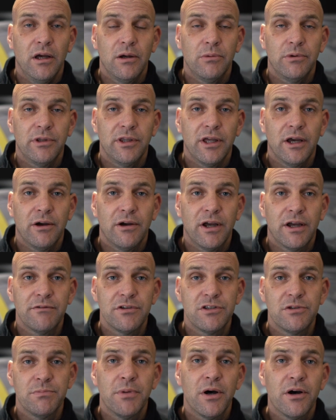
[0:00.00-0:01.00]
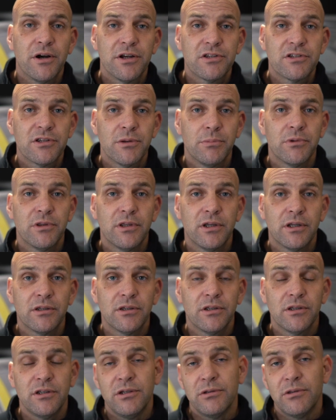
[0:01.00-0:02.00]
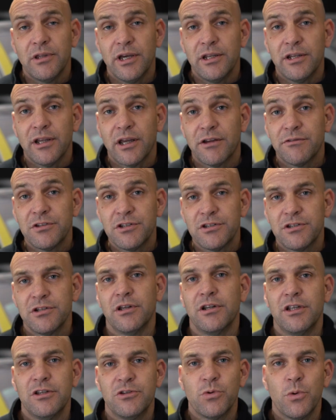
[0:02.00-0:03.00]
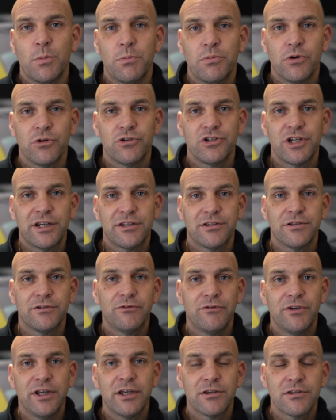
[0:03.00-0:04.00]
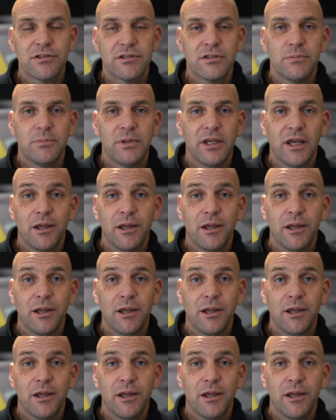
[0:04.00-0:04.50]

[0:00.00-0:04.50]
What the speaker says: without having to buy something that you then have to turn into a project to fix to be